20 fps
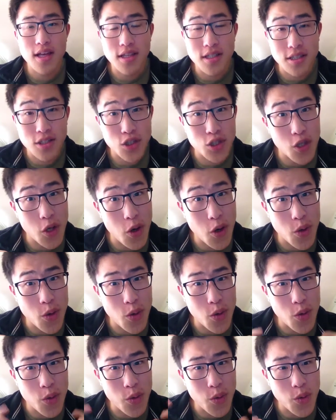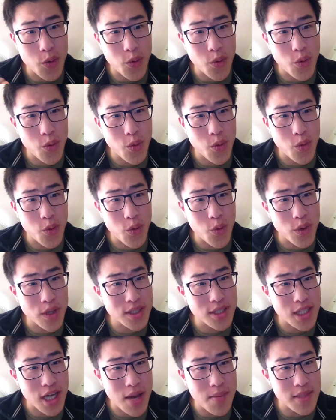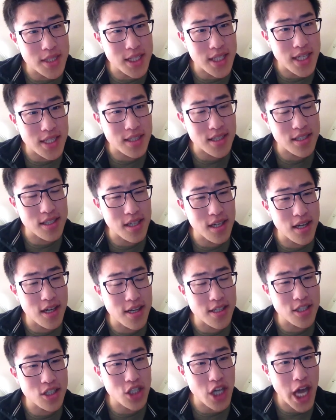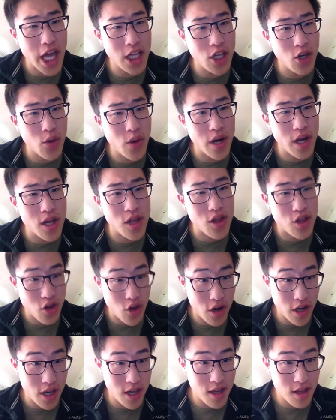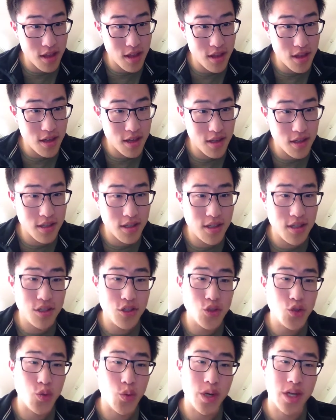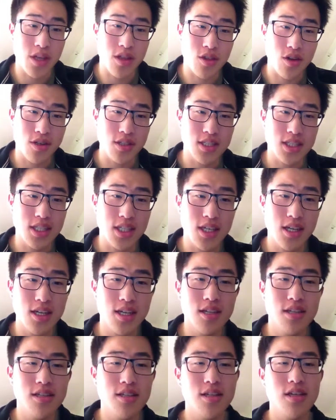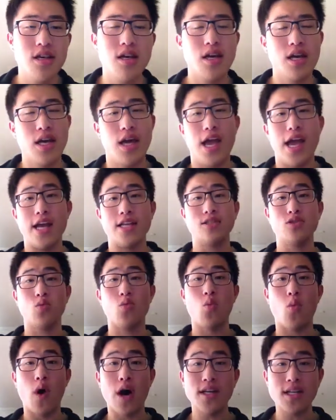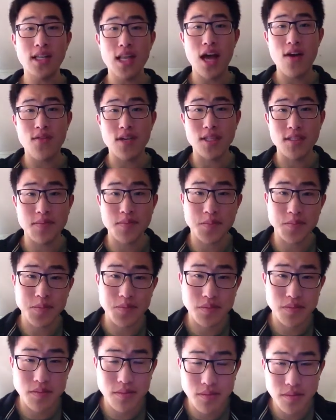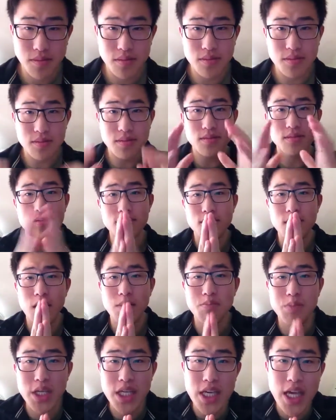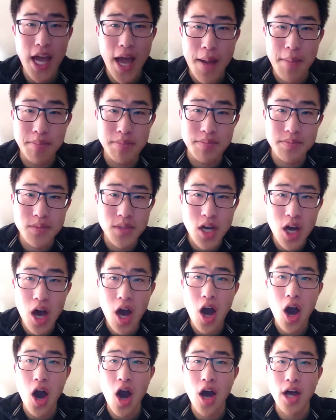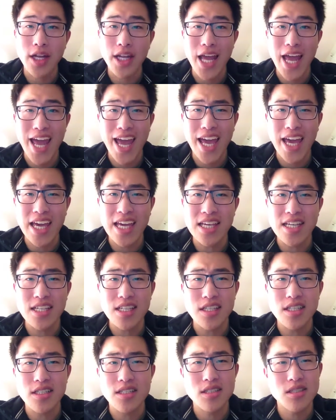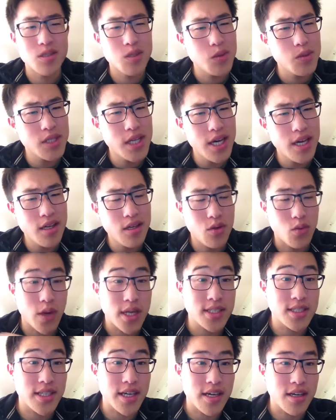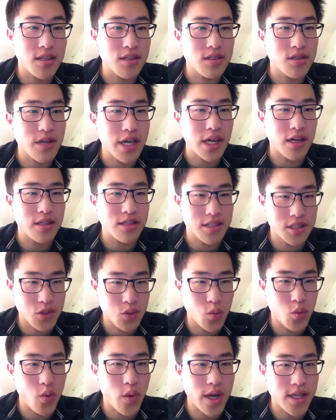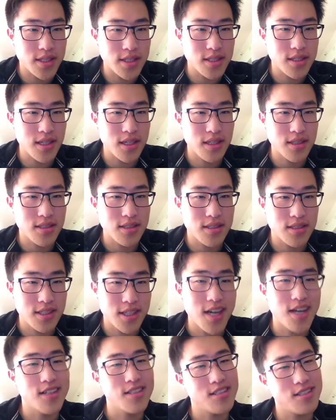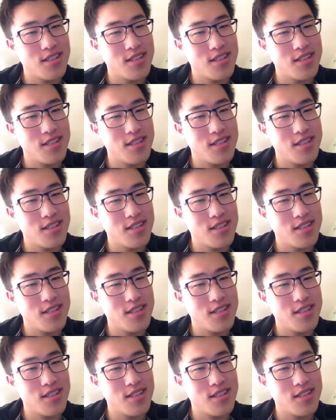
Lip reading: So what time is it? It's January 30th, 2013. It's 1:11 p.m. on a Tuesday, Wednesday. Hang on, it's Wednesday. Yeah,